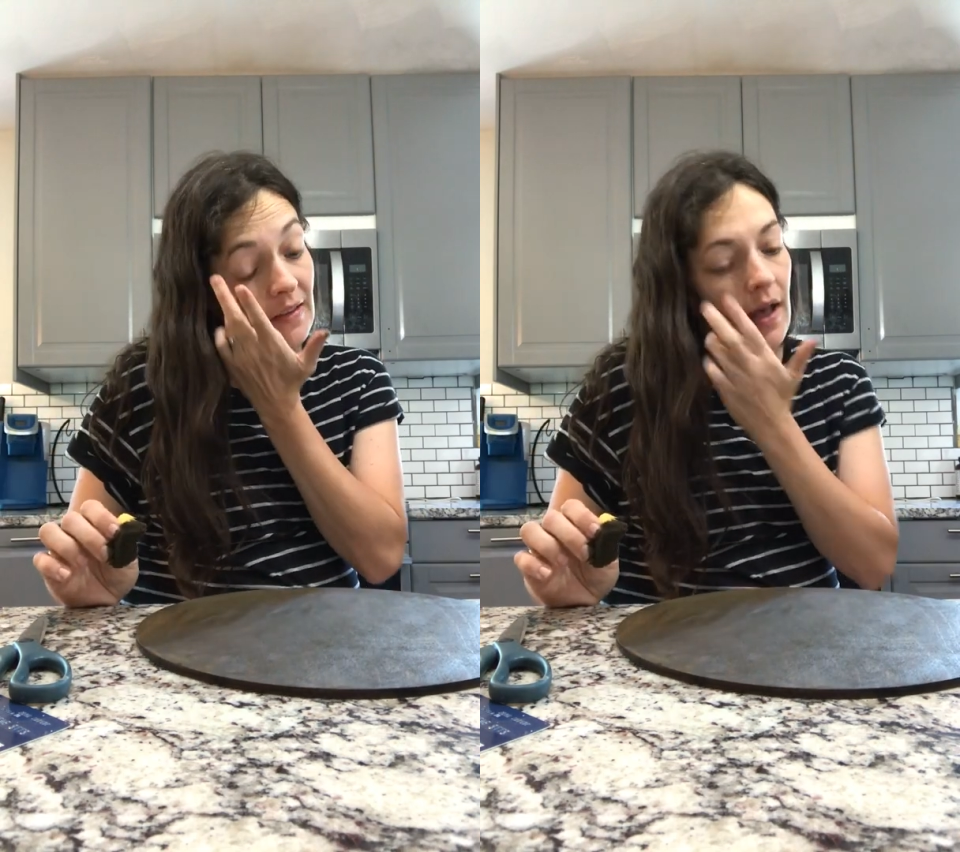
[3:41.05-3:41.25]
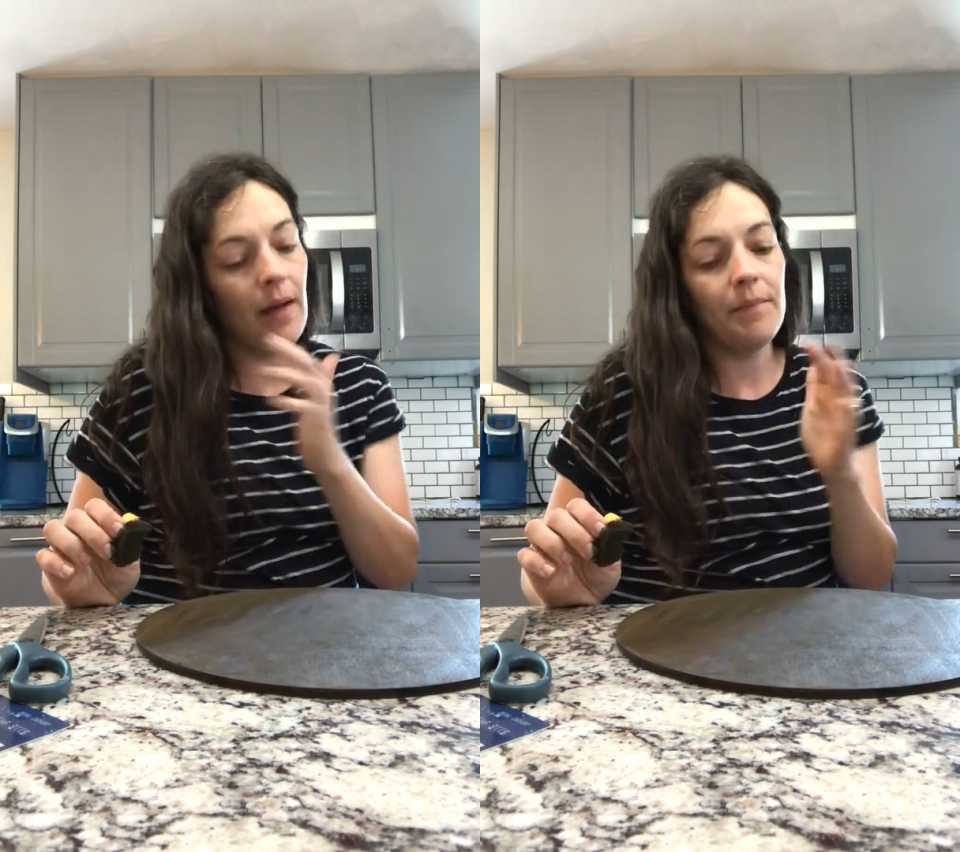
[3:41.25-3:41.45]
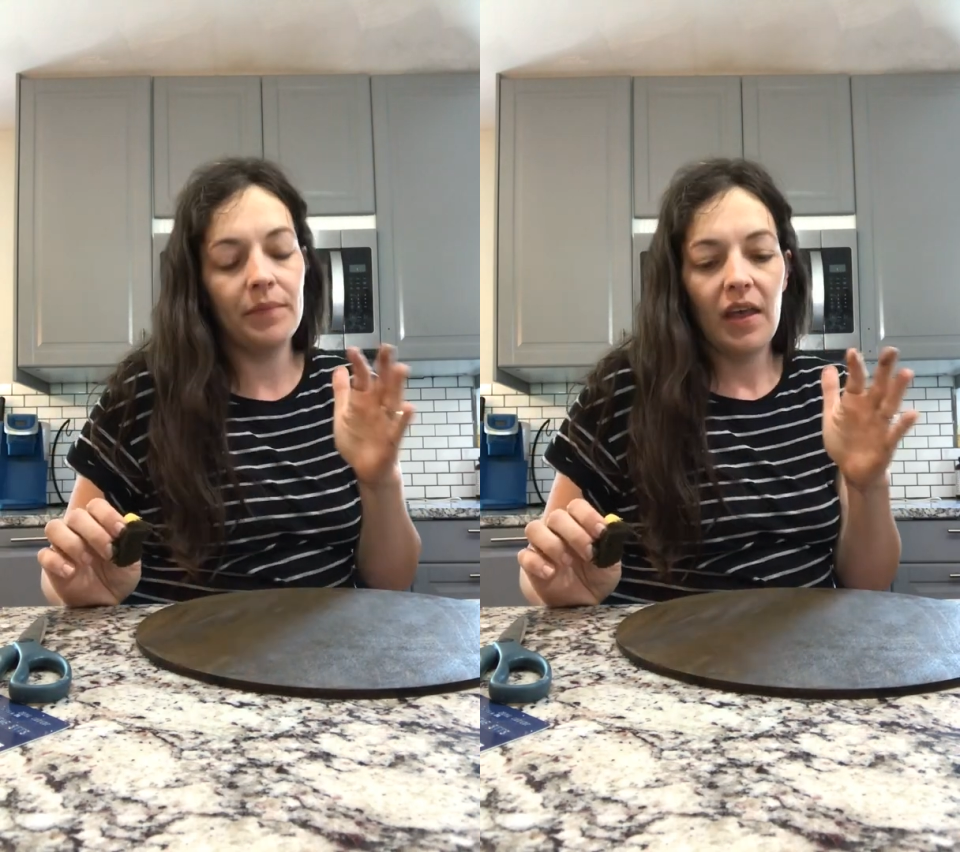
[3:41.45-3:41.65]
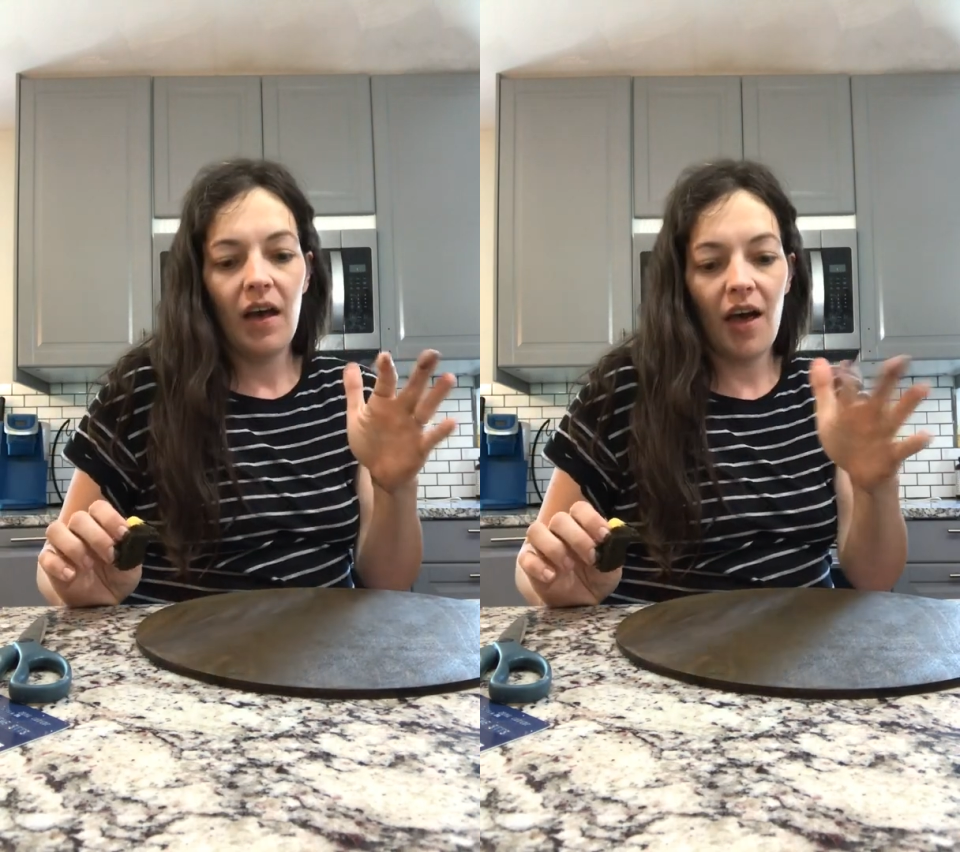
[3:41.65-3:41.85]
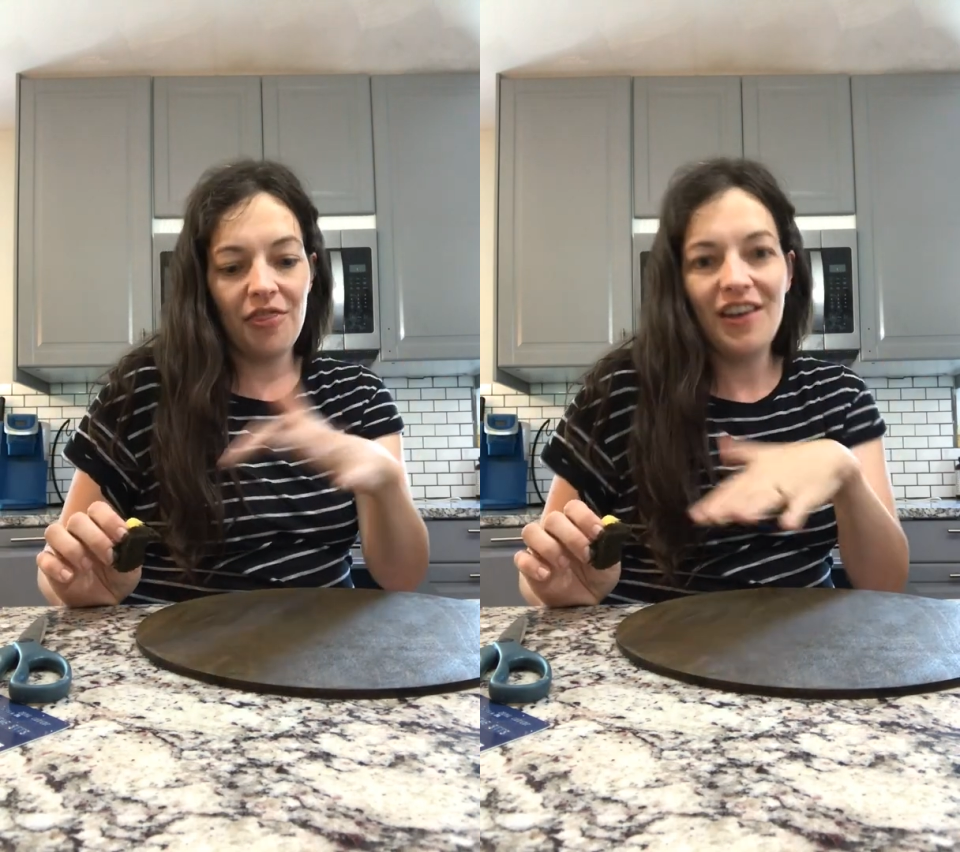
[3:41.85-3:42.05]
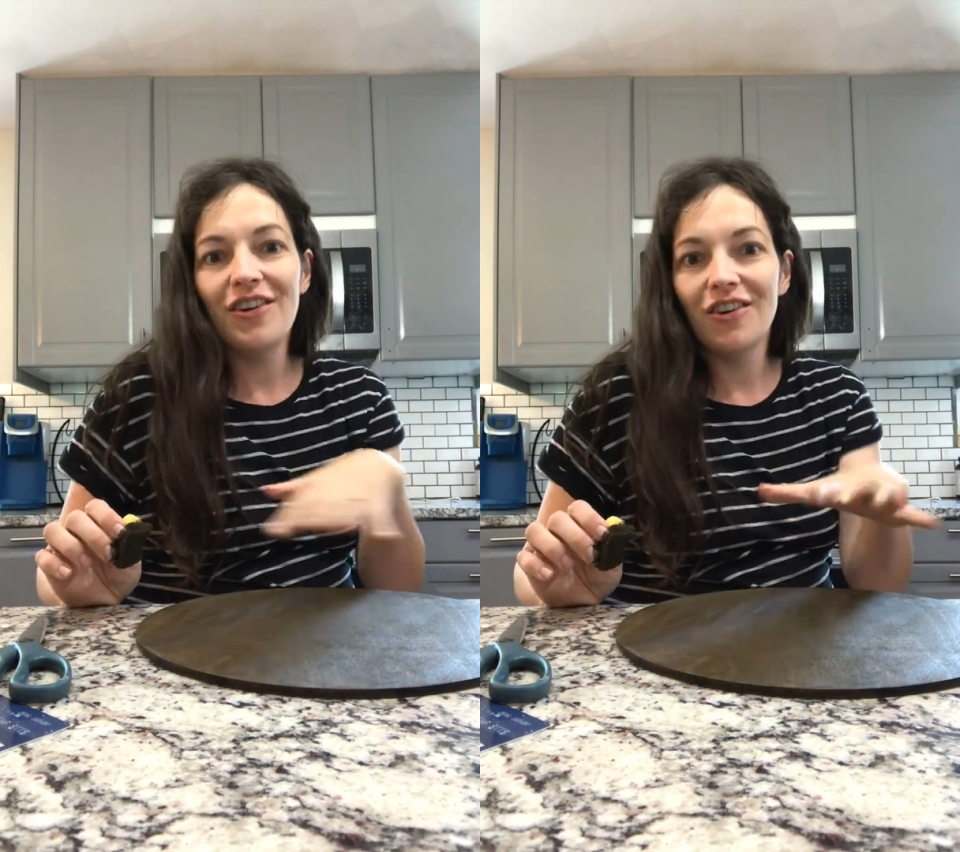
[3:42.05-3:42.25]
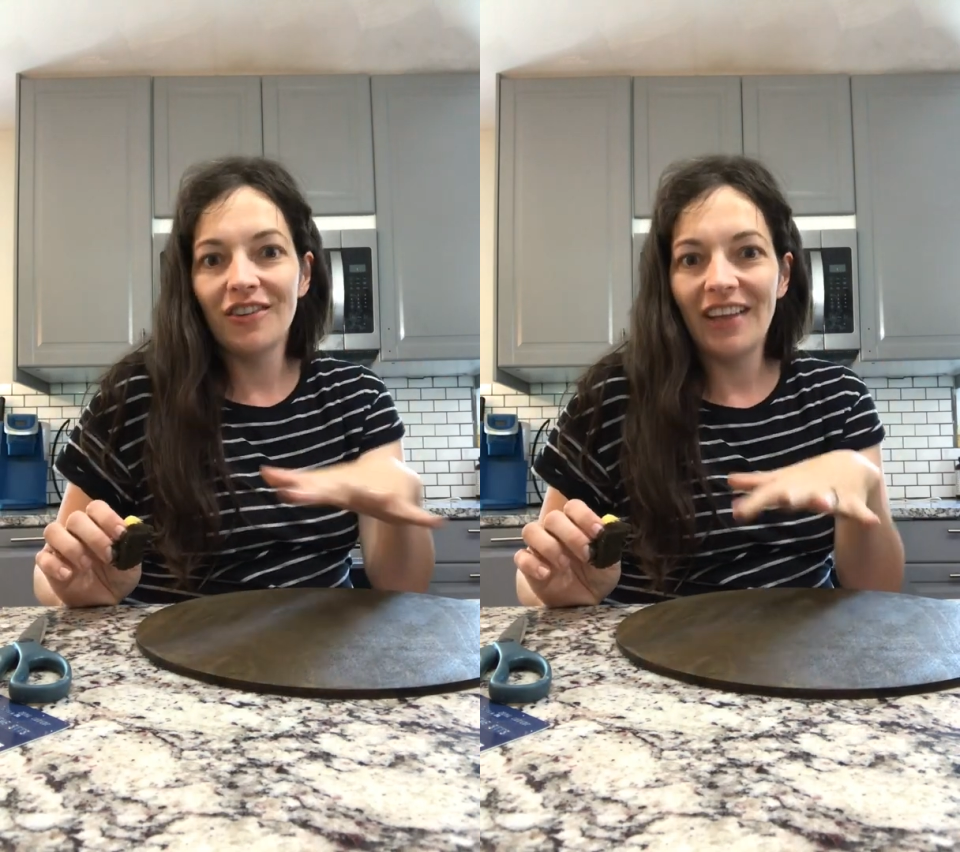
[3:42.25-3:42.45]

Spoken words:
a thinner